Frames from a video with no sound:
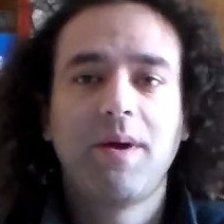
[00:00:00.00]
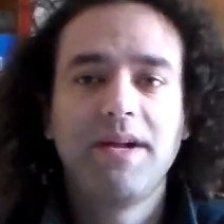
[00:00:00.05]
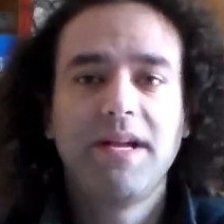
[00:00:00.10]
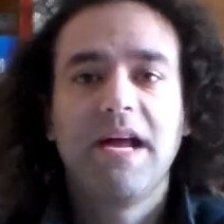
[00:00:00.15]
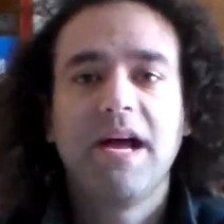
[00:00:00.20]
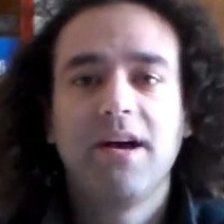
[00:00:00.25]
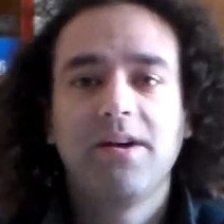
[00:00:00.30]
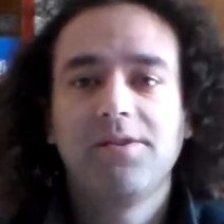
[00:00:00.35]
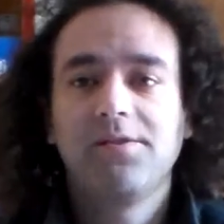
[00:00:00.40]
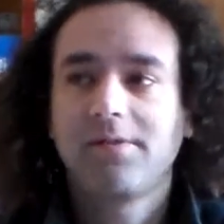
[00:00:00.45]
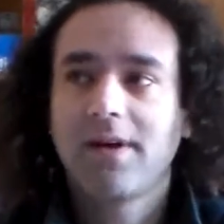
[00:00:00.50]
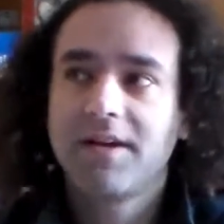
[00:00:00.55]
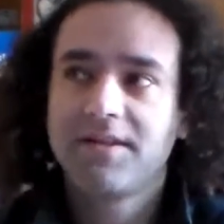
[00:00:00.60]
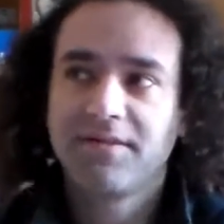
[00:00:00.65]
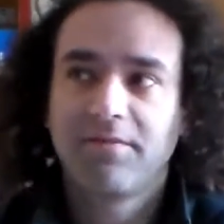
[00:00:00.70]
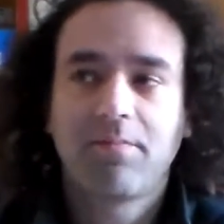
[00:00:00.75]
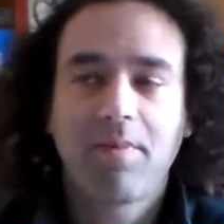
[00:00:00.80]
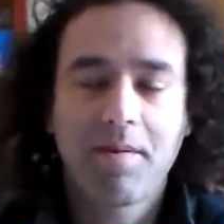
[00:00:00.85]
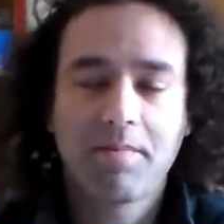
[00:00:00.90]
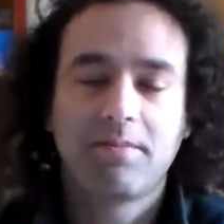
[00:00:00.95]
By now, you
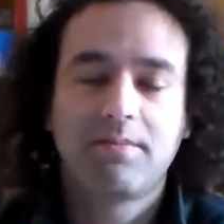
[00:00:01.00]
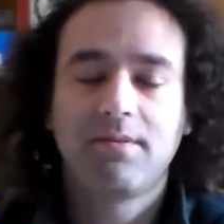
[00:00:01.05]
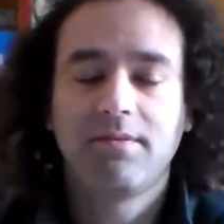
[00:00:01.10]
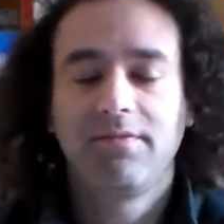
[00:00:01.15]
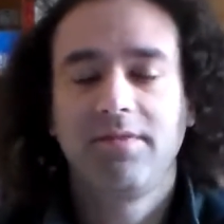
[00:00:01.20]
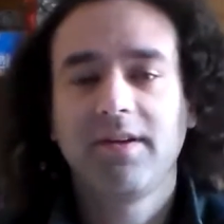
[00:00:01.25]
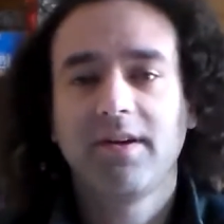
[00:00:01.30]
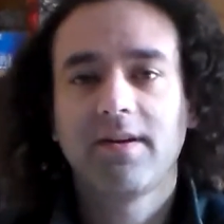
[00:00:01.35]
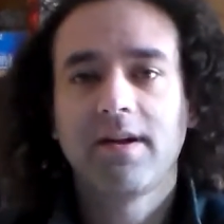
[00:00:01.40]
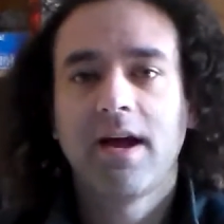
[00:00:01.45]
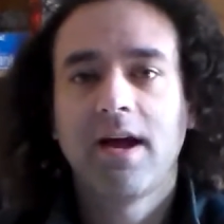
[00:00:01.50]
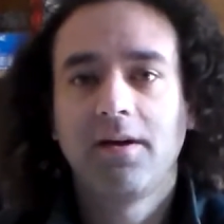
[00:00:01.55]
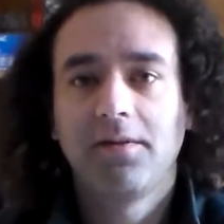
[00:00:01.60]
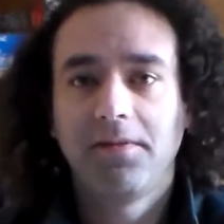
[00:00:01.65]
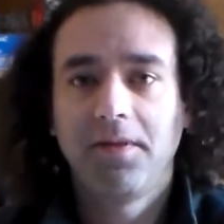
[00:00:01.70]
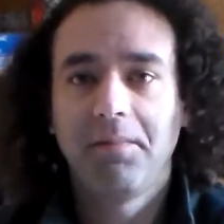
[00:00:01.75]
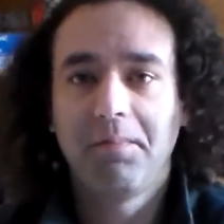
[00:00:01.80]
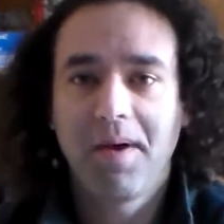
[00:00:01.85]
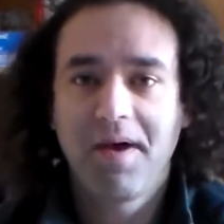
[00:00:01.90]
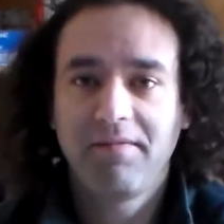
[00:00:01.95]
guys have probably figured
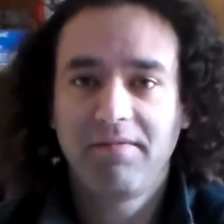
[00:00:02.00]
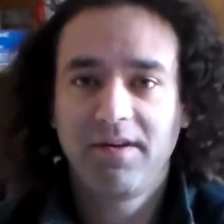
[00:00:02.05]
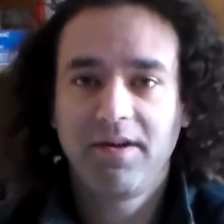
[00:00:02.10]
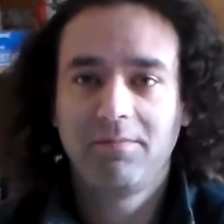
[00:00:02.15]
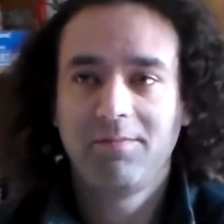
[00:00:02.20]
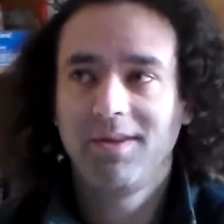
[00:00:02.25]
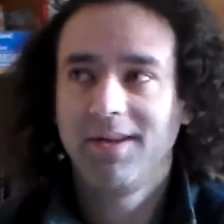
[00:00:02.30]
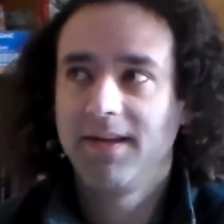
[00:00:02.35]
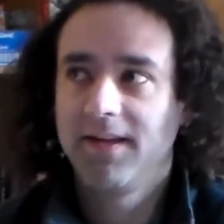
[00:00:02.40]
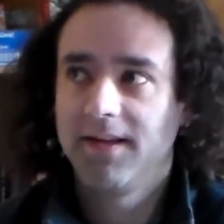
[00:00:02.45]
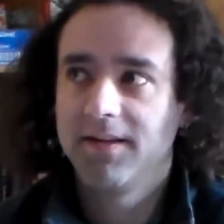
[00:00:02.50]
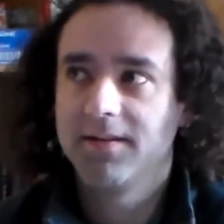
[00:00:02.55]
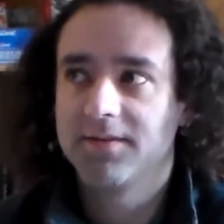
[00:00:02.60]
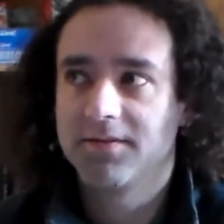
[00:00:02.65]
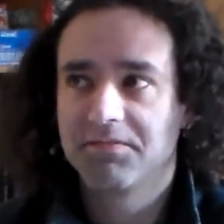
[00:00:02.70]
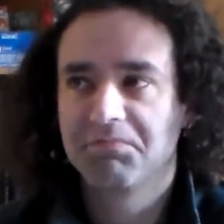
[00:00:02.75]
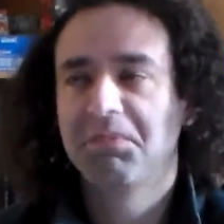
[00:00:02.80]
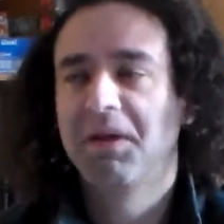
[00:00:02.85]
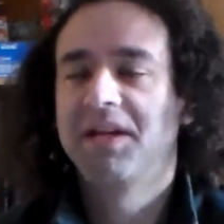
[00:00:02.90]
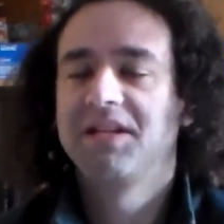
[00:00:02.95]
out that my family
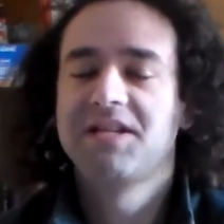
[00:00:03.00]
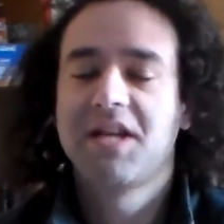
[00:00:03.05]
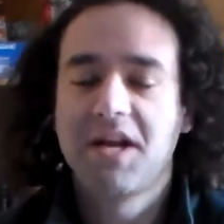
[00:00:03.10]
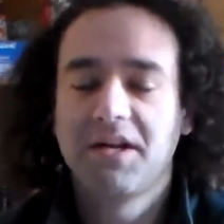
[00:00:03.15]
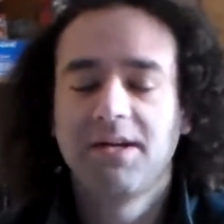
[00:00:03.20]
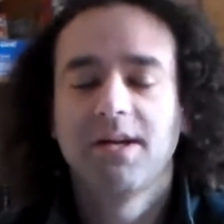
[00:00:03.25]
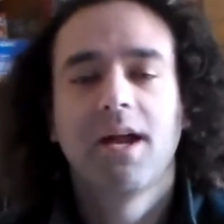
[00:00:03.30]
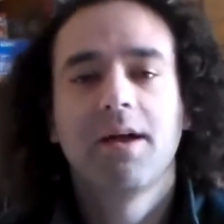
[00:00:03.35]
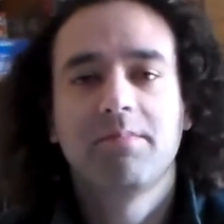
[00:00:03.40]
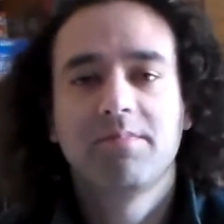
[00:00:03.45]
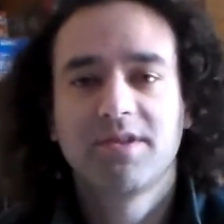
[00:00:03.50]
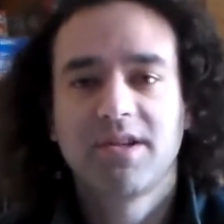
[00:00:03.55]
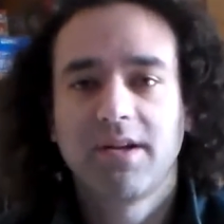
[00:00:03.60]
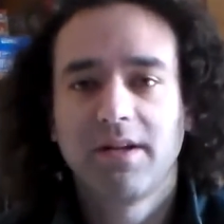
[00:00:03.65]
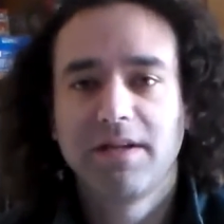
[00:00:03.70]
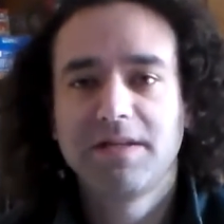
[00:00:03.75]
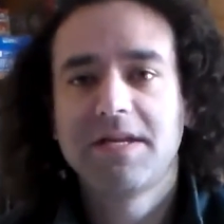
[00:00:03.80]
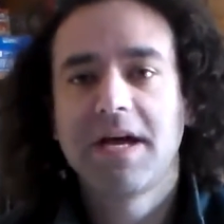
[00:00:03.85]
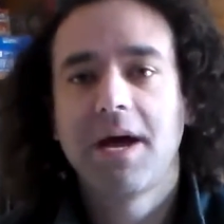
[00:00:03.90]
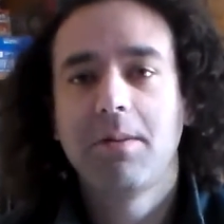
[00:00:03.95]
is like 99%
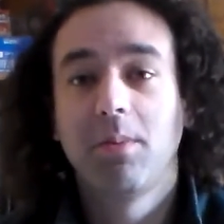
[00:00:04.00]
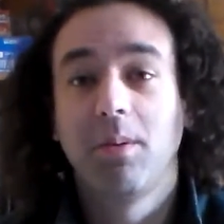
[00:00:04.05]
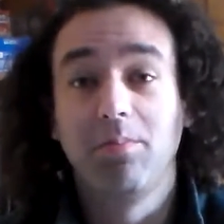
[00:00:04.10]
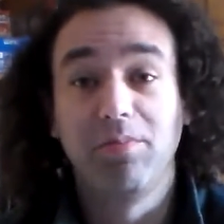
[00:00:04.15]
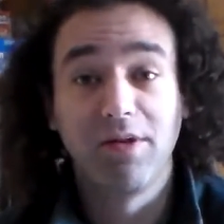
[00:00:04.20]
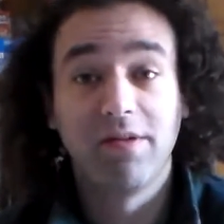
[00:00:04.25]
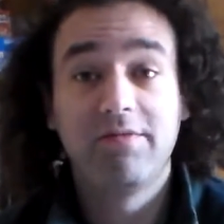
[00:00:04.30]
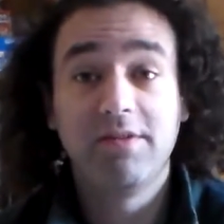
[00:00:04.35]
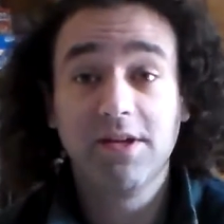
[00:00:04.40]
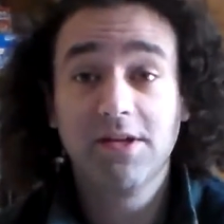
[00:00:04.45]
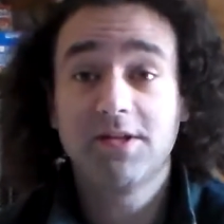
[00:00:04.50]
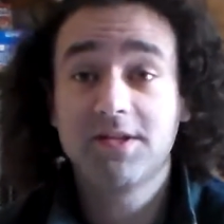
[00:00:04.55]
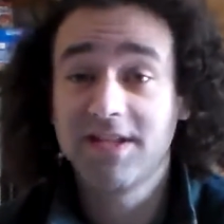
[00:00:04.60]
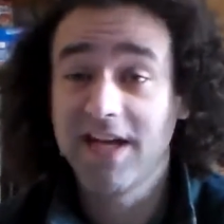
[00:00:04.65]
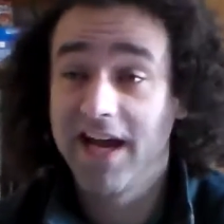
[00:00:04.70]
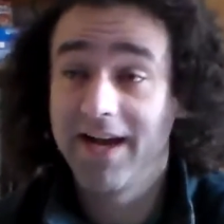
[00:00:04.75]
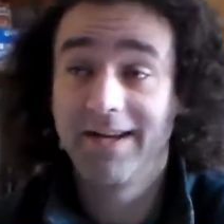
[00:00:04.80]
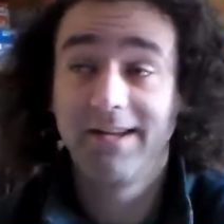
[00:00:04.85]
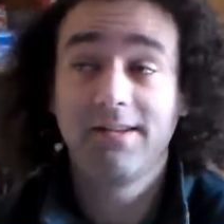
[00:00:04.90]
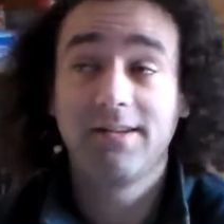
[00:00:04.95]
of the time oblivious
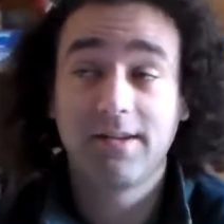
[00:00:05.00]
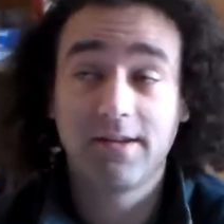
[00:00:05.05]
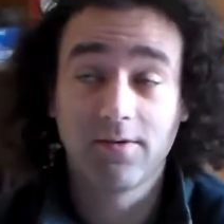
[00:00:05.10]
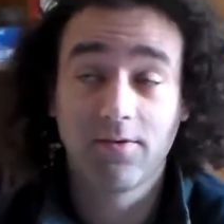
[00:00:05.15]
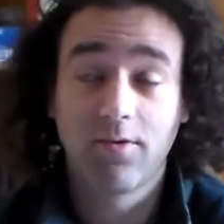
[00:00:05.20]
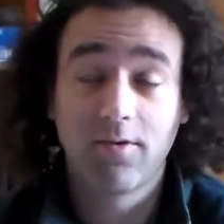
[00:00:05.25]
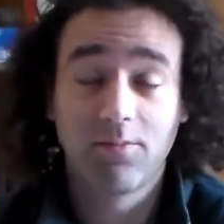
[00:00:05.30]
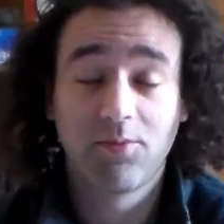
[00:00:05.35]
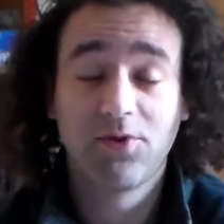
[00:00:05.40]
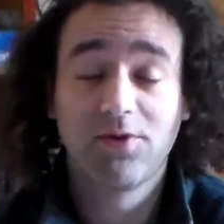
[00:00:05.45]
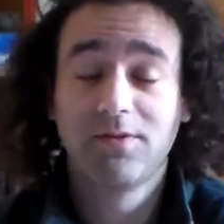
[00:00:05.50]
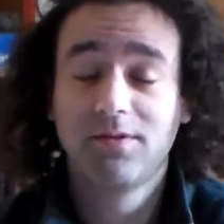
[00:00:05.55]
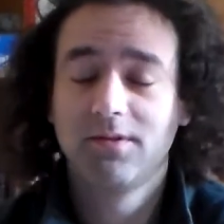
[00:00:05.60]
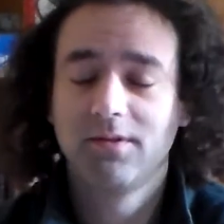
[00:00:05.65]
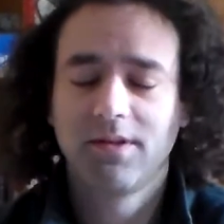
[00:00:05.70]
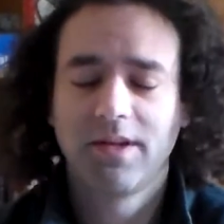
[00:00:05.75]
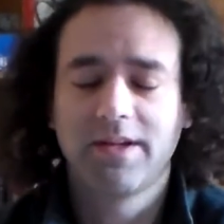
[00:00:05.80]
to anything normal.